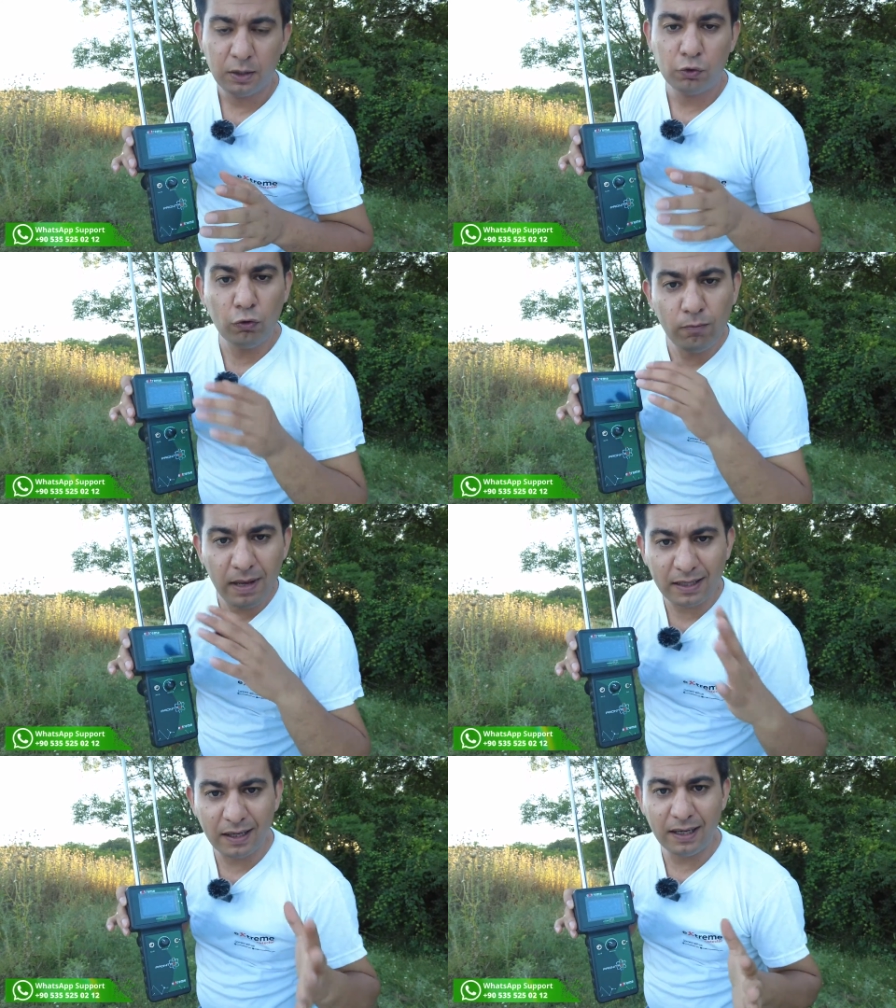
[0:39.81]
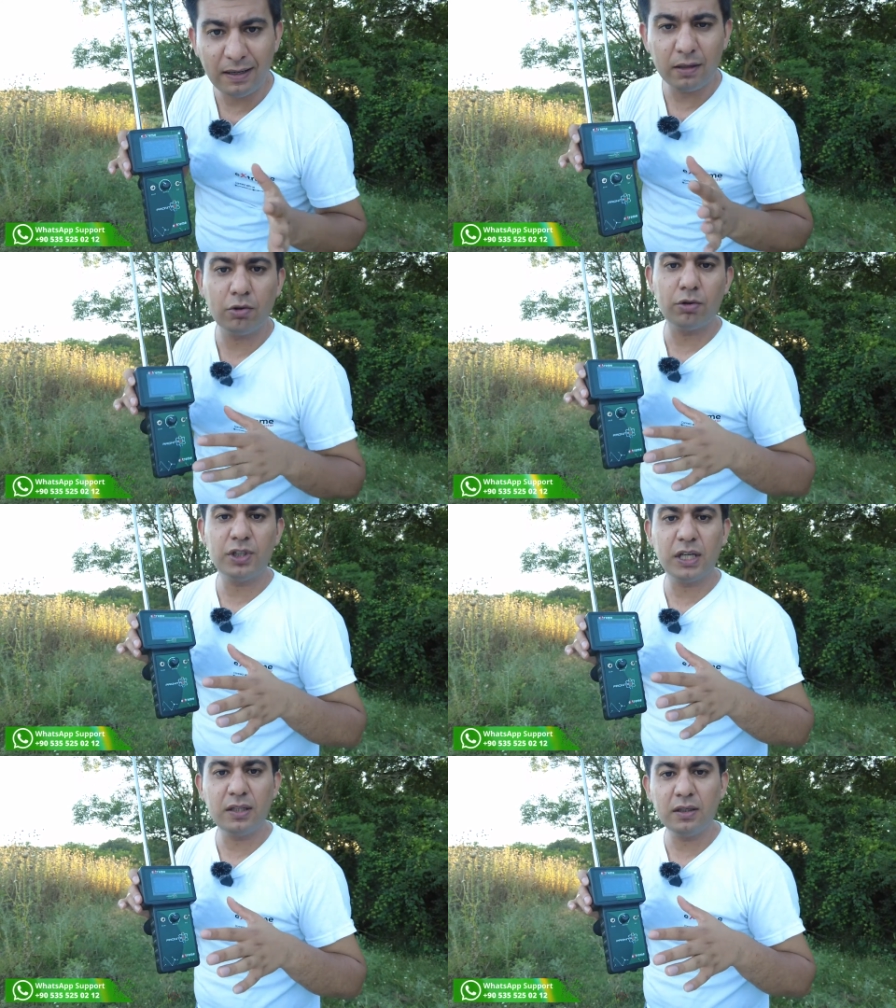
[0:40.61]
You will see all
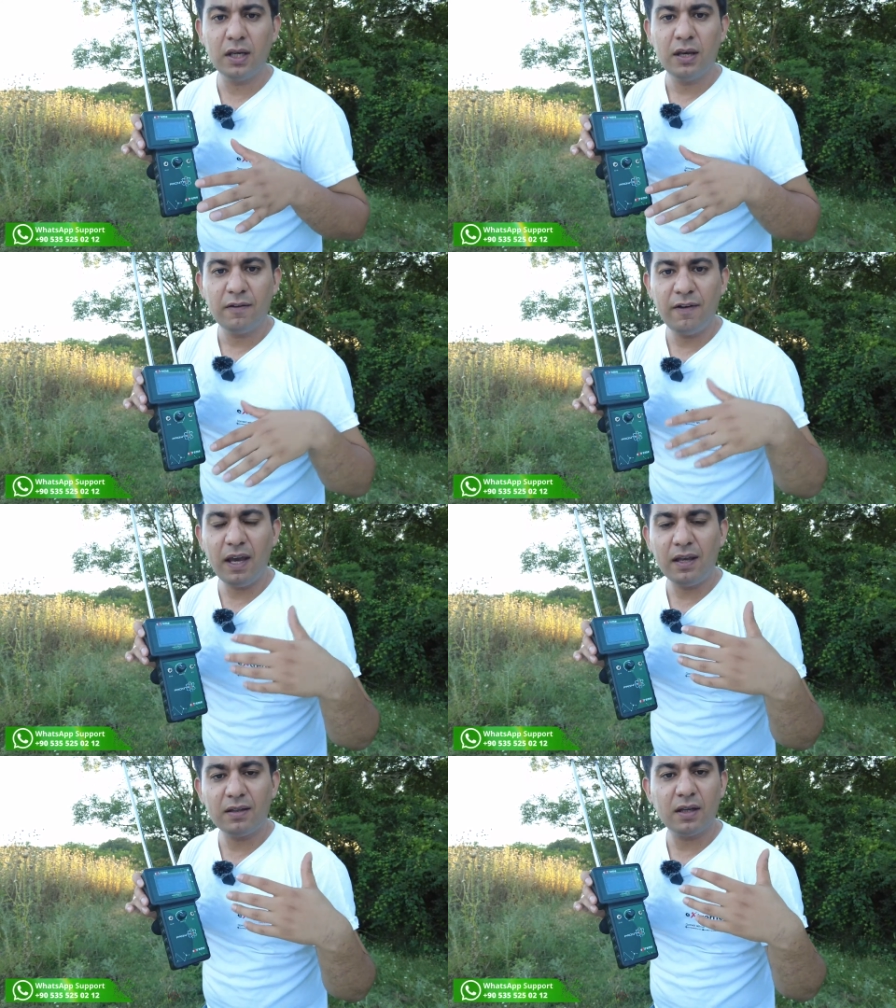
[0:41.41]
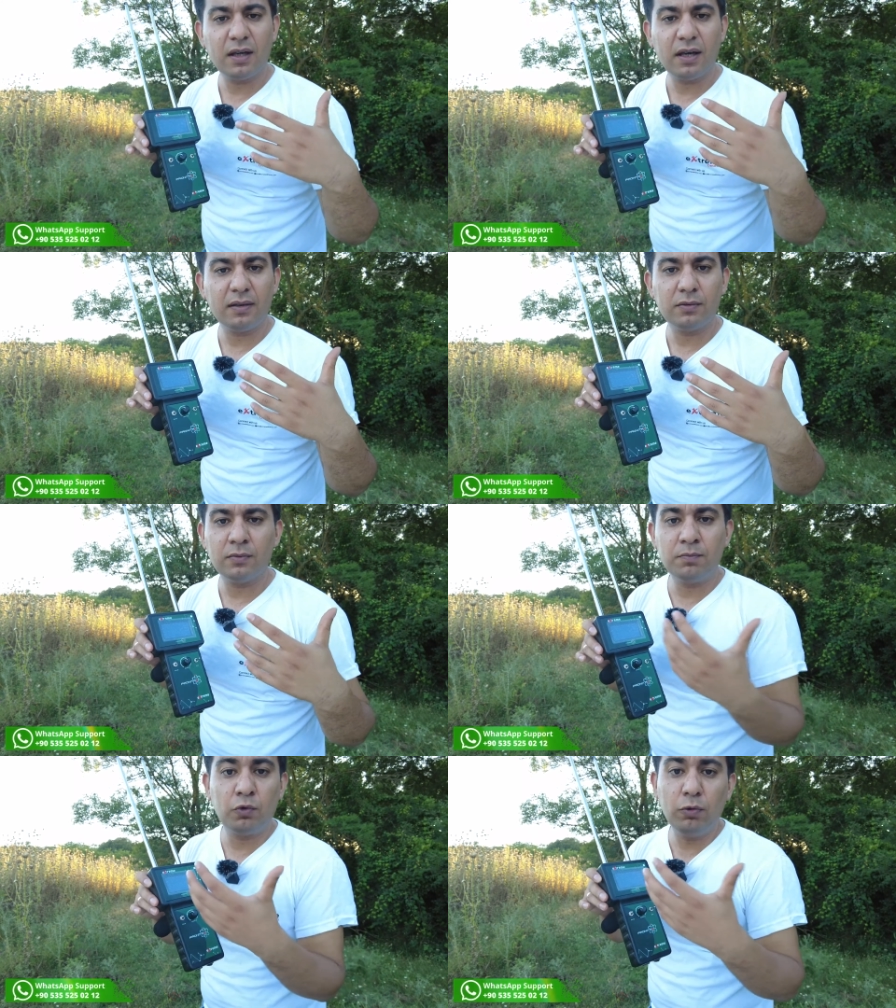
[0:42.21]
metals and can navigate
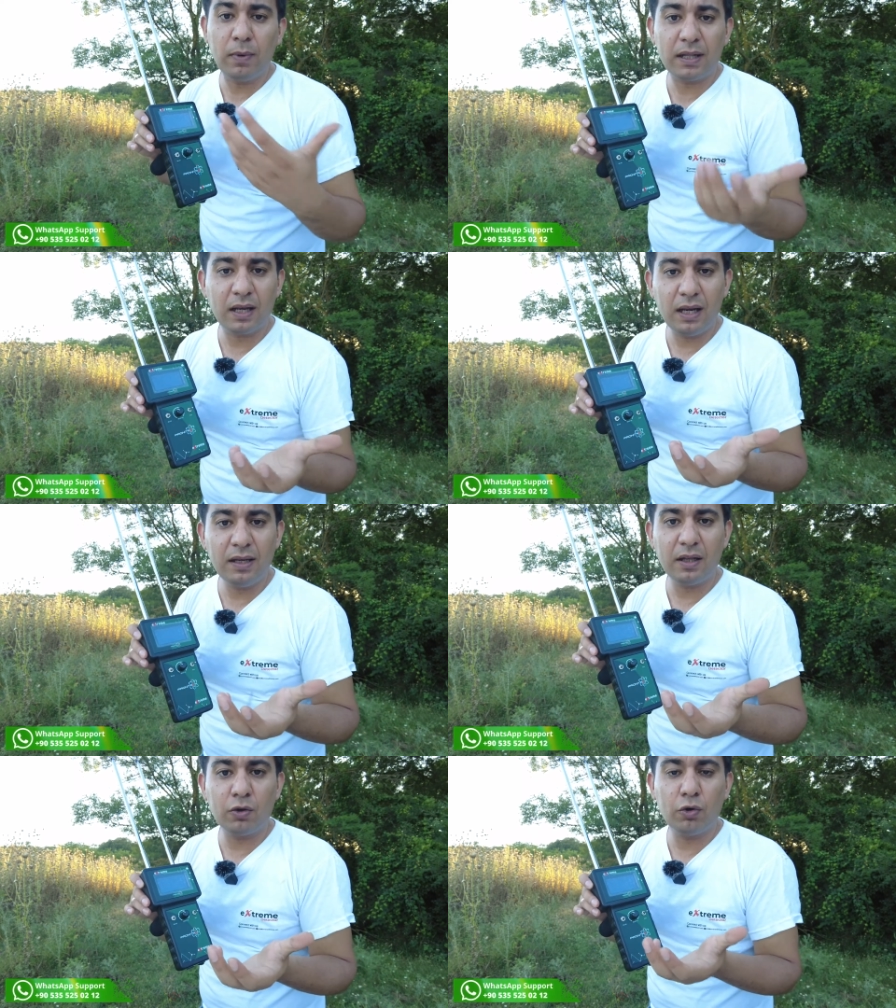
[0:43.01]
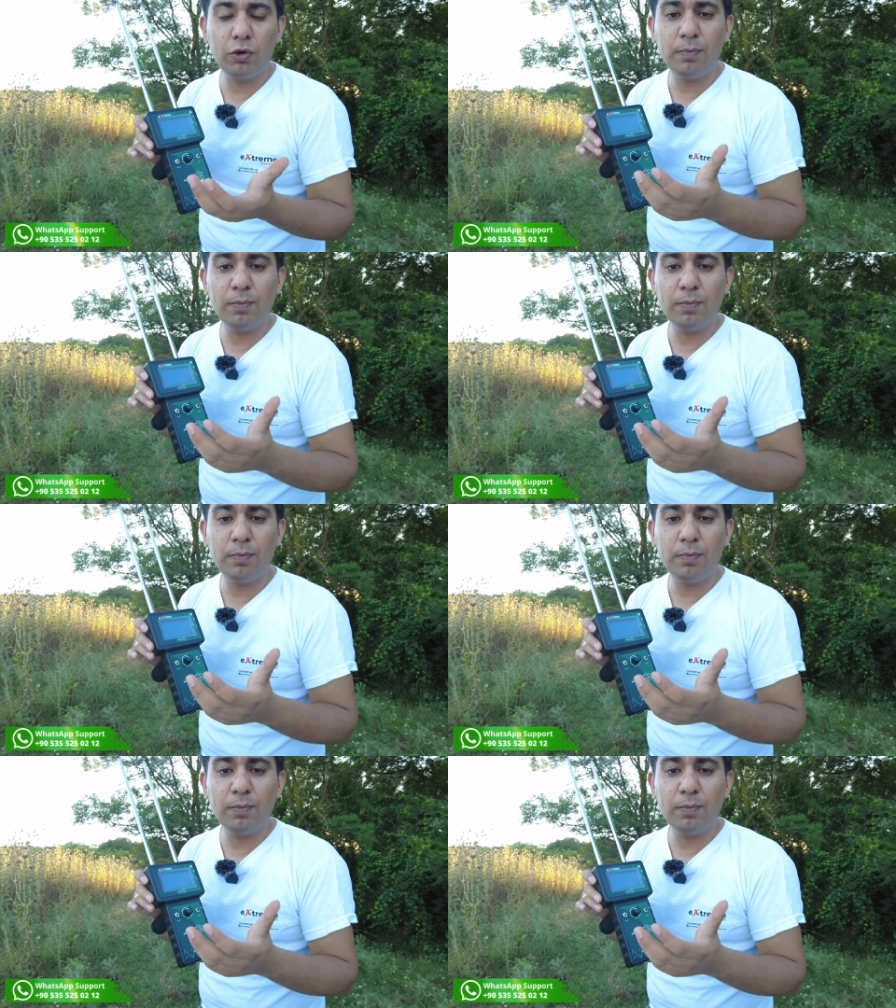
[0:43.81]
in any direction.